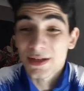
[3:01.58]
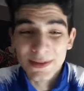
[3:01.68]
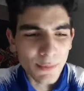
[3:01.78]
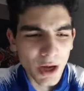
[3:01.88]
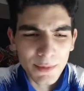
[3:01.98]

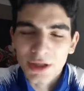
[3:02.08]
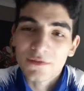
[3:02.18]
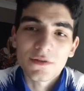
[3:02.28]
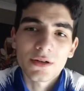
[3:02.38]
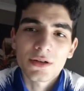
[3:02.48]
at Bayern Munich
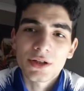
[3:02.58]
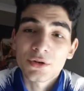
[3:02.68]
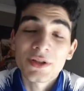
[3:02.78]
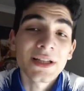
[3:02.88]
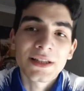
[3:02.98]
for, you know,
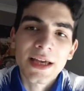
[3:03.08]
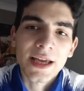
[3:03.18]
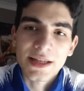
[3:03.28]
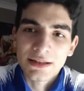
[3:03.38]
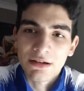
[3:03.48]
nearly a
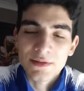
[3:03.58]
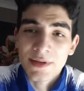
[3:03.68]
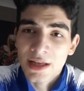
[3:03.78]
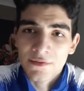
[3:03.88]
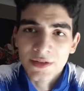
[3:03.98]
decade now. He's
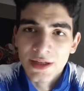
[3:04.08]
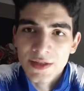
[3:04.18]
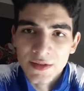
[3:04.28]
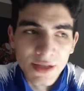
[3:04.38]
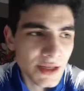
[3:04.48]
been there for
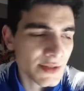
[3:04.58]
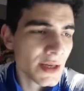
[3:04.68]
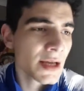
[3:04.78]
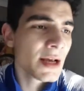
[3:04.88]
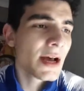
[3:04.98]
years and years.
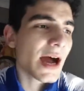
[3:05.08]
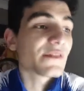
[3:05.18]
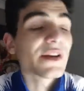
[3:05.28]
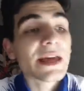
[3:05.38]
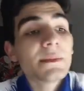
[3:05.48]
And
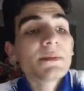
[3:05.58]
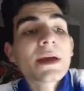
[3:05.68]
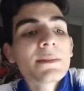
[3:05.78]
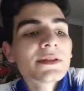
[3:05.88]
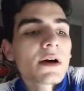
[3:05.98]
for him, it may
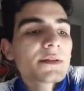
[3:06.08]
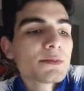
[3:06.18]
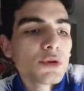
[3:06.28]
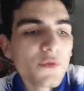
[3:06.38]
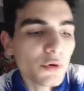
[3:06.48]
be time to
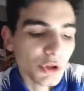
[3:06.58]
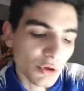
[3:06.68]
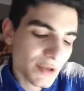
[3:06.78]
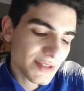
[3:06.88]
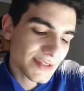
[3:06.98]
move on. You know,
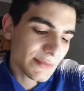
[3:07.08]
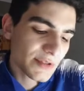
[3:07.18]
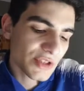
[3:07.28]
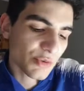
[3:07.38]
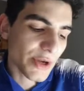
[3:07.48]
it's a similar
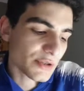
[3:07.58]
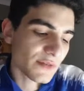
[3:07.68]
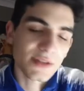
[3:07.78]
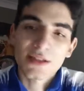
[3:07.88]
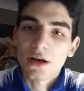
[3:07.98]
situation
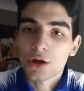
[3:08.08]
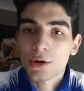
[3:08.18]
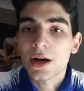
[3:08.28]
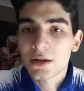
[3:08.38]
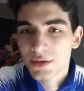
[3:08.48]
with Thiago
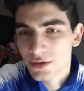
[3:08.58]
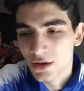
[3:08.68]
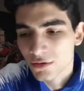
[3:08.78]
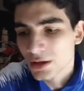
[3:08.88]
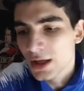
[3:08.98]

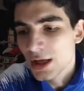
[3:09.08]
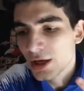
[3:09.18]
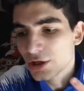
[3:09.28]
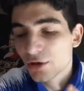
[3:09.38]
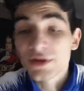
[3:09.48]
Alcantara.
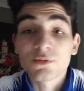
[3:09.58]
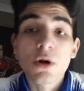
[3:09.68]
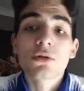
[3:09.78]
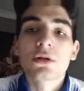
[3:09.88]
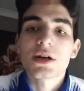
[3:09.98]
You know, he's a
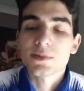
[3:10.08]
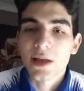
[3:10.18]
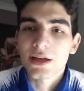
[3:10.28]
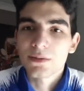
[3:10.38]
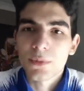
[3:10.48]
world-class
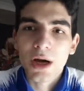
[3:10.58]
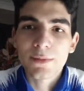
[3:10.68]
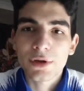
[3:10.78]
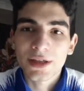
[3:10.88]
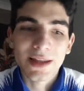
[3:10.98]
player. And Bayern
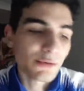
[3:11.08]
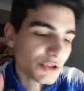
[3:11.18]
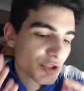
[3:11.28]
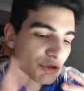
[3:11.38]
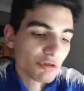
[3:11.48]
Munich, they were
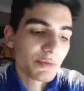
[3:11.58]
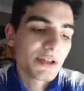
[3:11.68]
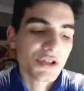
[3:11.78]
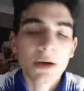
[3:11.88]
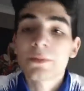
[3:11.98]
just
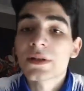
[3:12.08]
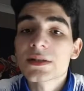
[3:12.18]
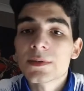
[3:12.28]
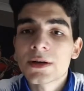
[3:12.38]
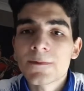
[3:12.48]
European champions.
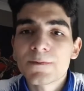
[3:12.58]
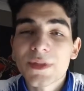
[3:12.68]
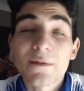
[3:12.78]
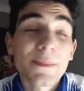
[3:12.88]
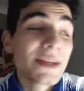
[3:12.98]
But
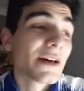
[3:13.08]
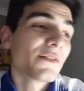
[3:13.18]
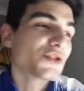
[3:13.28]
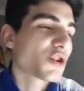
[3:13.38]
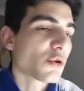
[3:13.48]
they've been there for
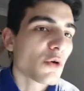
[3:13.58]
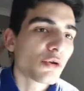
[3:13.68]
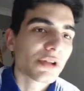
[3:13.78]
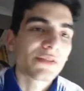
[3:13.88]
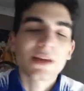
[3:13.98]
so
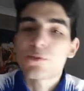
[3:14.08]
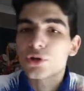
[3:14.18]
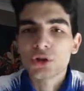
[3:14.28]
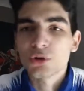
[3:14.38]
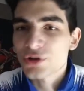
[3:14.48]
long now, they want
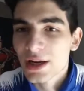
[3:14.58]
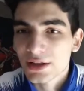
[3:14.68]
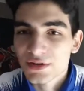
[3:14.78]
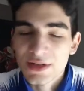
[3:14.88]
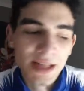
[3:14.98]
a new
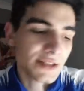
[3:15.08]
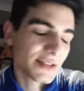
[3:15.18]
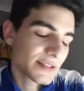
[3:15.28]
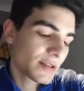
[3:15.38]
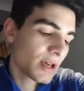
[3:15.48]
challenge. And hence,
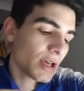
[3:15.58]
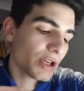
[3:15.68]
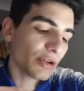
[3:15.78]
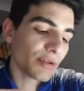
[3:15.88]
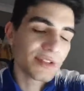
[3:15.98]
it's,
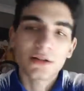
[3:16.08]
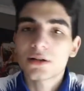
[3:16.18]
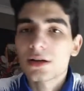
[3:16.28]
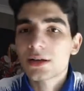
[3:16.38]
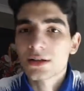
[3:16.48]
you know,
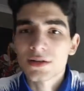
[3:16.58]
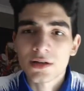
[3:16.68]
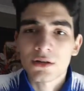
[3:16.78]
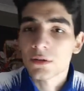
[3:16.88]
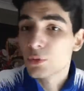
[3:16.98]
Thiago
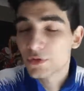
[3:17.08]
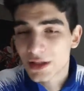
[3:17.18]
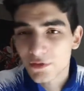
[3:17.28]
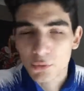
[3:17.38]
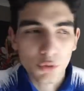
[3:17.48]
Alcantara moved to
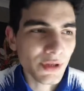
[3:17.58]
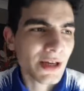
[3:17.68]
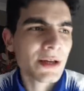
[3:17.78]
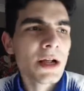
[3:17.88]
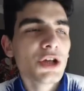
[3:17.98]
Liverpool. And
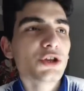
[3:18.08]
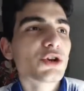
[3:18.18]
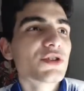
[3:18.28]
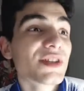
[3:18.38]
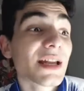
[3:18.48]
that you
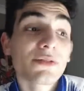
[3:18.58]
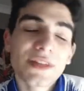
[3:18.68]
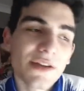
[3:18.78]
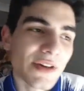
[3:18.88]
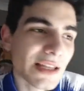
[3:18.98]
could see that with
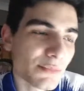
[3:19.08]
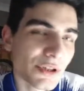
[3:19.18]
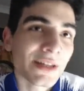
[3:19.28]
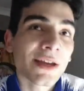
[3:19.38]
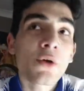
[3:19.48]
David Alaba.
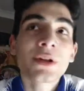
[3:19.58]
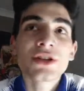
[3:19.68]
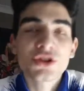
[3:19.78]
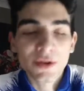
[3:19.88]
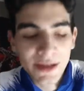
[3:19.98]
Now, the only
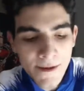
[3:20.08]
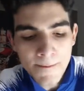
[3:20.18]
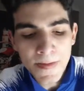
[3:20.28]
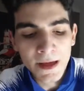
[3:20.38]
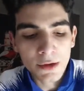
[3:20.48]
issue here
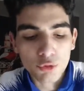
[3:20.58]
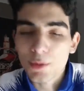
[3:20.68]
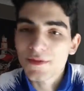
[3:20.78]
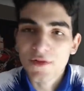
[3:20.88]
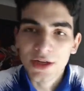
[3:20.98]
will
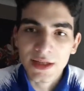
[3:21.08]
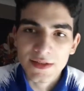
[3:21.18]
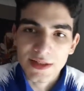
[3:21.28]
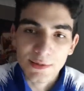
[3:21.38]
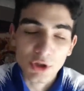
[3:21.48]
be
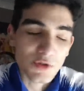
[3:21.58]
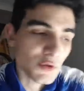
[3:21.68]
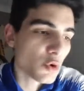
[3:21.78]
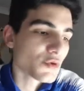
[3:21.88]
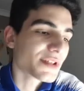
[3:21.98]
finances, because of
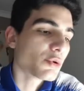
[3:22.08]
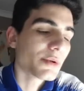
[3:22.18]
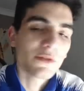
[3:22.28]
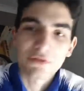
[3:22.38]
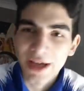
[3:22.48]
course he will
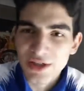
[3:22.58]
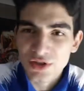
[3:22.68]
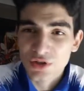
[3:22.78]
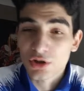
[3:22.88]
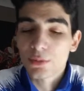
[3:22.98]
be a free
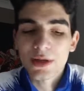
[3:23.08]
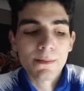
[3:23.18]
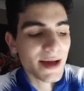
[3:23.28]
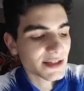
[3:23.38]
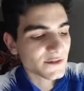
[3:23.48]
agent, so there'll be a
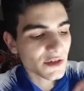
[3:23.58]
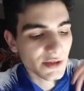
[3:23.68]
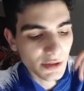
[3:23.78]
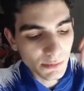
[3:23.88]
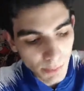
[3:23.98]
massive
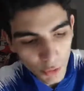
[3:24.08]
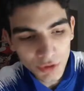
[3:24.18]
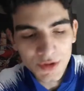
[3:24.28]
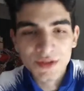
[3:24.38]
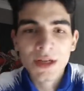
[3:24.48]
signing on
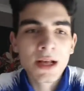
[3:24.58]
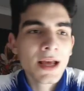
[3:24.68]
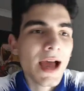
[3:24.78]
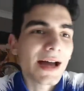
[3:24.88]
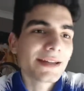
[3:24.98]
bonus,
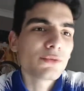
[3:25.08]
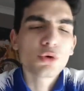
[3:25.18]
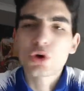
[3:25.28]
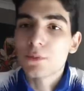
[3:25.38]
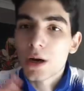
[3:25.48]
and he will
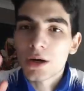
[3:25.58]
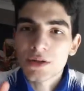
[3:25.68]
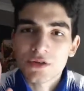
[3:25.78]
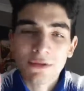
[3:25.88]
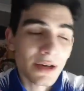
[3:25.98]

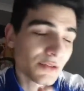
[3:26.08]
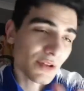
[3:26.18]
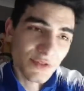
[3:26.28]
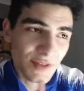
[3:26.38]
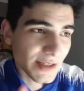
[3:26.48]
command around,
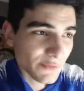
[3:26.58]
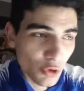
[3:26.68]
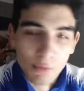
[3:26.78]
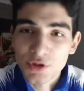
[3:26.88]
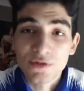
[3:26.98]
I've seen
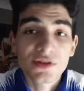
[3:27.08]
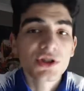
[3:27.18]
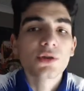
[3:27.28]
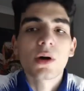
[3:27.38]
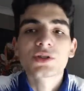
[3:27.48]
rumours of
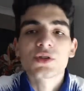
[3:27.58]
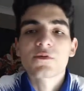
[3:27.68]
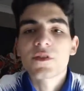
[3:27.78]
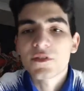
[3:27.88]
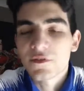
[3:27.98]

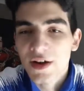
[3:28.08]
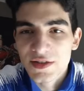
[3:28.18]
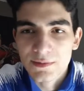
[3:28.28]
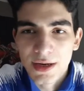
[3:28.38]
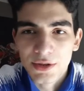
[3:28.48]

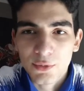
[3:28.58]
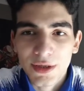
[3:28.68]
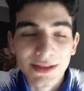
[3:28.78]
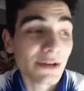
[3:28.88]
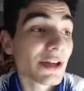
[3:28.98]
£250,000 a
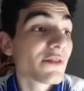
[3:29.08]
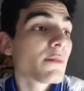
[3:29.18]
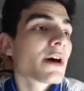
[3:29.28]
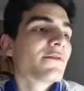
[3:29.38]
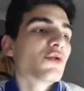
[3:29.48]
week. Now, given
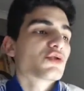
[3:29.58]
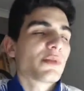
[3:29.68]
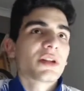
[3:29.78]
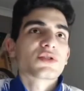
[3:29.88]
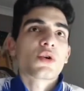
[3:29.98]
my thoughts,
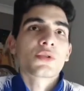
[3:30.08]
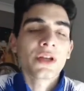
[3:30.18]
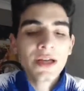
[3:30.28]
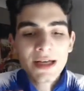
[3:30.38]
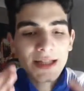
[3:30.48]
opinions on
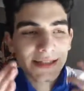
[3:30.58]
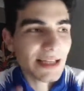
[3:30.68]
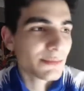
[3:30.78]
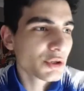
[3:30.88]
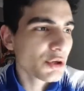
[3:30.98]
the
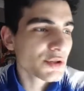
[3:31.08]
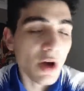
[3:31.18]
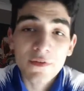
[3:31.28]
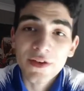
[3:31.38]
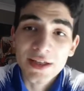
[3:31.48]
Alaba news,
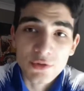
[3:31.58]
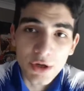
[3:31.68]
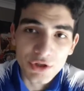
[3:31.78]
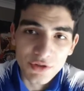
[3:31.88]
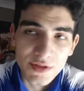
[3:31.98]
I think it's
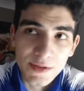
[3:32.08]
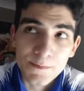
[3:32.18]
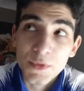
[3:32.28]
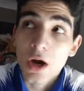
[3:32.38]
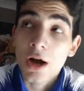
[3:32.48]
quite interesting.
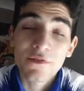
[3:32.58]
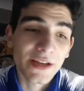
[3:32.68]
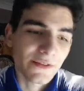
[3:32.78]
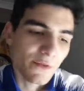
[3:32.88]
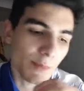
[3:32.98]
I
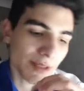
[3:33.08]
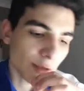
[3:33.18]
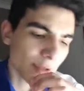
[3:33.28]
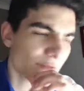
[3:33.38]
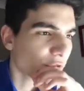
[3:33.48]
think for me,
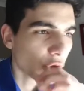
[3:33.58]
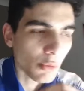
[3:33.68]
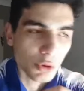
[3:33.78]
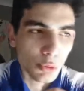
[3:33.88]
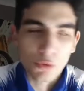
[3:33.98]
it'll be a
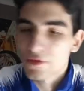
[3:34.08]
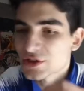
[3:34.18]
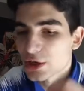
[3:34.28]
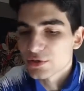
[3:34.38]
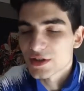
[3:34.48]
phenomenal move with
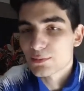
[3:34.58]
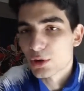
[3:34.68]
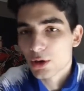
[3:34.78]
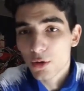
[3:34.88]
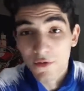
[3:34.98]
Chelsea,
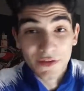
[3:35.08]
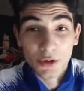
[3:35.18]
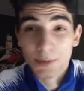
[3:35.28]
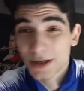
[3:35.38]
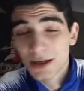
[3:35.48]
pull it off. I think
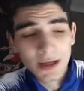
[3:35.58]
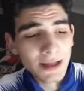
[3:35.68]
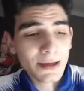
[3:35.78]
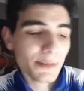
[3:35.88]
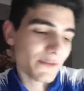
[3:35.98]
it'll
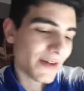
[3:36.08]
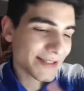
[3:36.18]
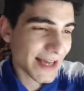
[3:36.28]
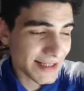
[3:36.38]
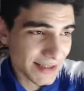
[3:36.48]
be a
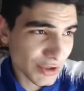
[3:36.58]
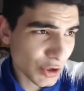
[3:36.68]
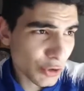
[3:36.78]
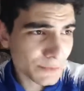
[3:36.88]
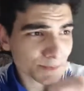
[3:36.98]
fantastic
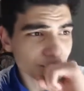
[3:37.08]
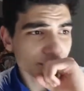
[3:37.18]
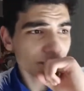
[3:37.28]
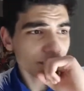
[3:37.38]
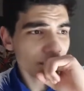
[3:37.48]
coup.
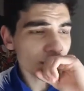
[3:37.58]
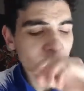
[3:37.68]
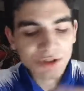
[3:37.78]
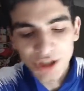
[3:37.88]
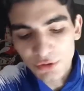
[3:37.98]

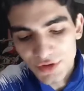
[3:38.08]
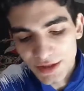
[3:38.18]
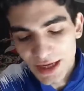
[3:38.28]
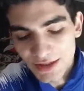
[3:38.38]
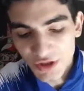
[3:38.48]

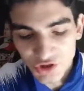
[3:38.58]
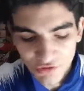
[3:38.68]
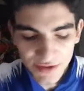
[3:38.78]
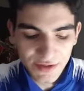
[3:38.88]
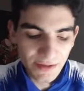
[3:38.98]
Chelsea, as I
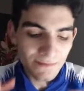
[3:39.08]
stressed,